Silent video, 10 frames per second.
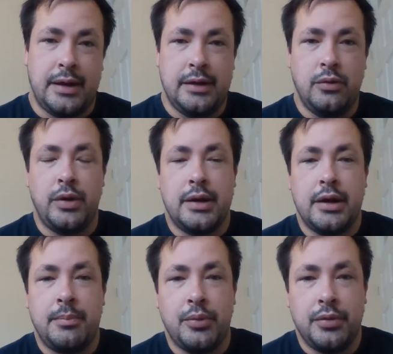value when
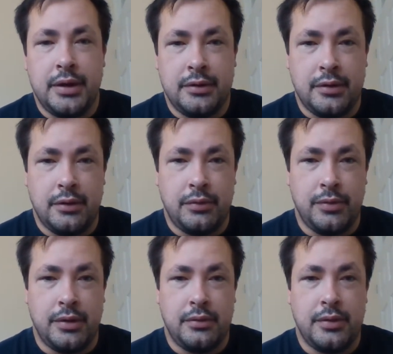they are born into this
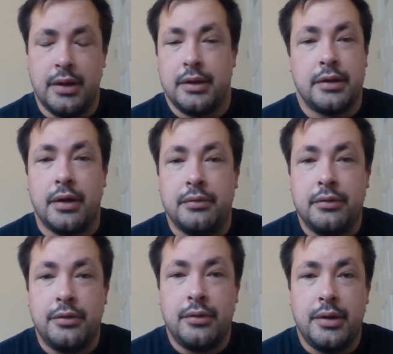world. They don't.